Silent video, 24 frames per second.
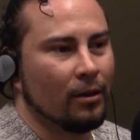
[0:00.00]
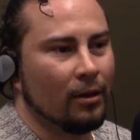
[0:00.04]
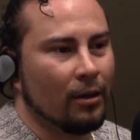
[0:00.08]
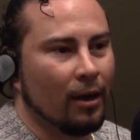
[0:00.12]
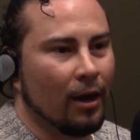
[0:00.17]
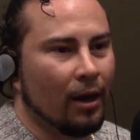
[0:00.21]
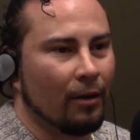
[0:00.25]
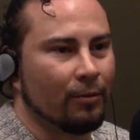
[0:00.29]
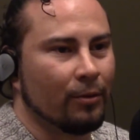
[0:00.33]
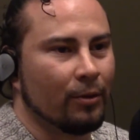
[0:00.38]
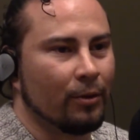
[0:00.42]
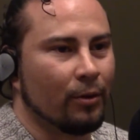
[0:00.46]

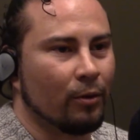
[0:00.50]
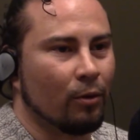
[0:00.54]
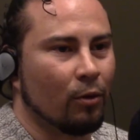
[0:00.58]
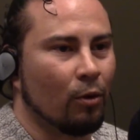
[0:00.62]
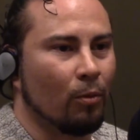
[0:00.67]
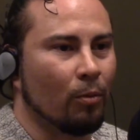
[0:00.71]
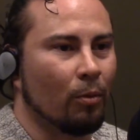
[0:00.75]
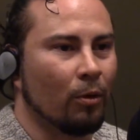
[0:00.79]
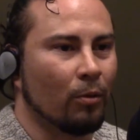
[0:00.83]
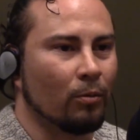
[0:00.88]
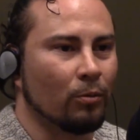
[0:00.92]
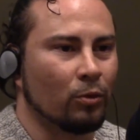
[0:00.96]
after the
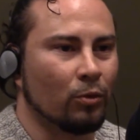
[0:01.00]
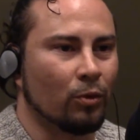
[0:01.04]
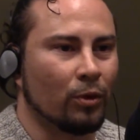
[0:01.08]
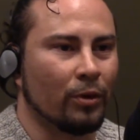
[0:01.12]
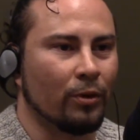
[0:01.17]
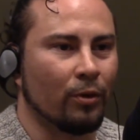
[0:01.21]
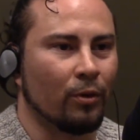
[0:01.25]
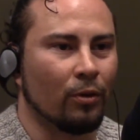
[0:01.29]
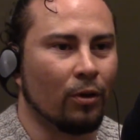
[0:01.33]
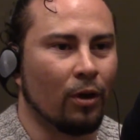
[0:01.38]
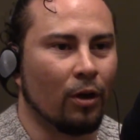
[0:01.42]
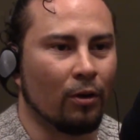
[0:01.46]
group homes were
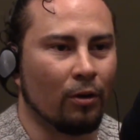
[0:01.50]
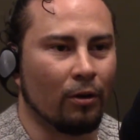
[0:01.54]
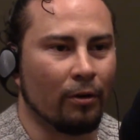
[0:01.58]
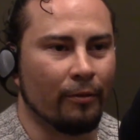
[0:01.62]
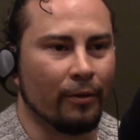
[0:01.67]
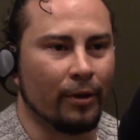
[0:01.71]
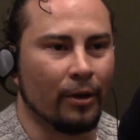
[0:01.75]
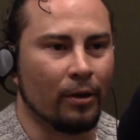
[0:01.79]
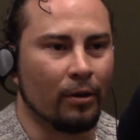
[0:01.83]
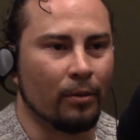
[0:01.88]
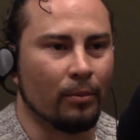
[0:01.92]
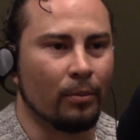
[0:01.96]
no longer
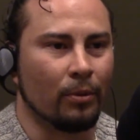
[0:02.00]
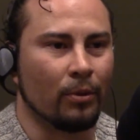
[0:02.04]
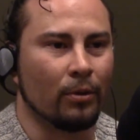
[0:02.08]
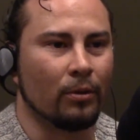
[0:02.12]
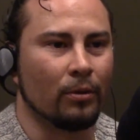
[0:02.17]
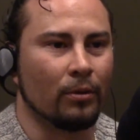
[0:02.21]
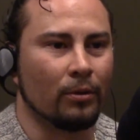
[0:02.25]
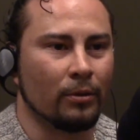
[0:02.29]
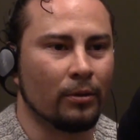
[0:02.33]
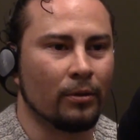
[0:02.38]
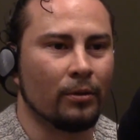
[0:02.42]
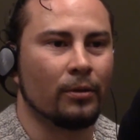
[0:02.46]
available,